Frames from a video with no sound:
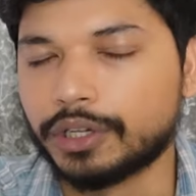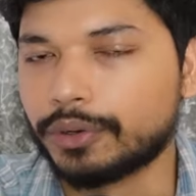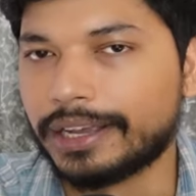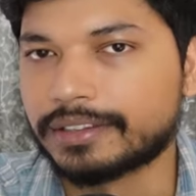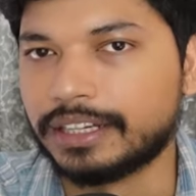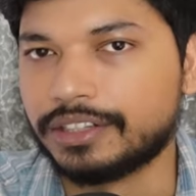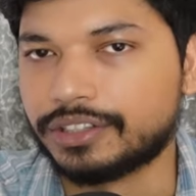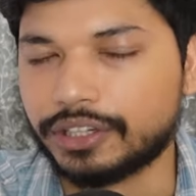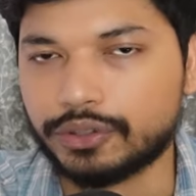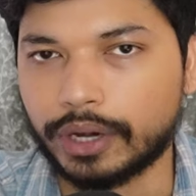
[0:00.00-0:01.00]
there you guys can
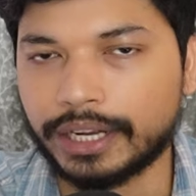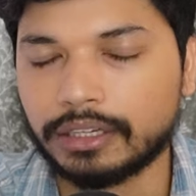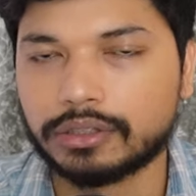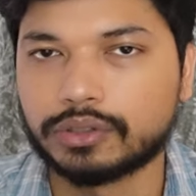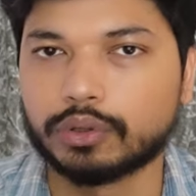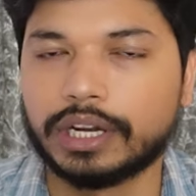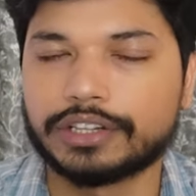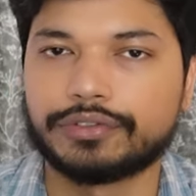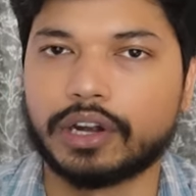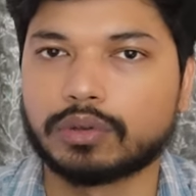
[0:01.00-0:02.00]
easily join. So
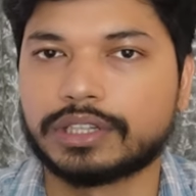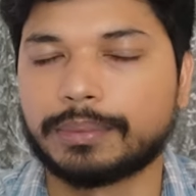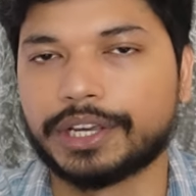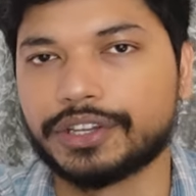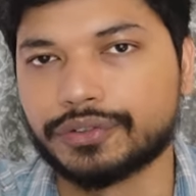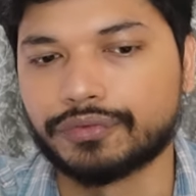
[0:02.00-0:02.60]
let's fill out this application